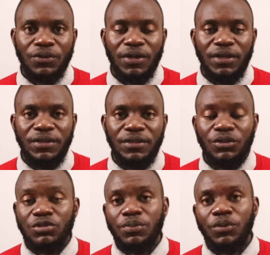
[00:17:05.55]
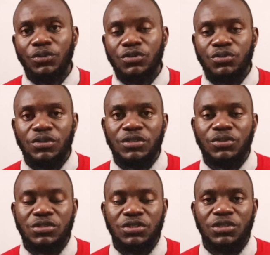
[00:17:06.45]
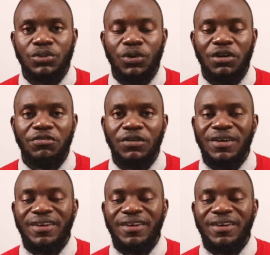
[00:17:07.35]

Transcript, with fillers: Okay? Those people, those students, those children who have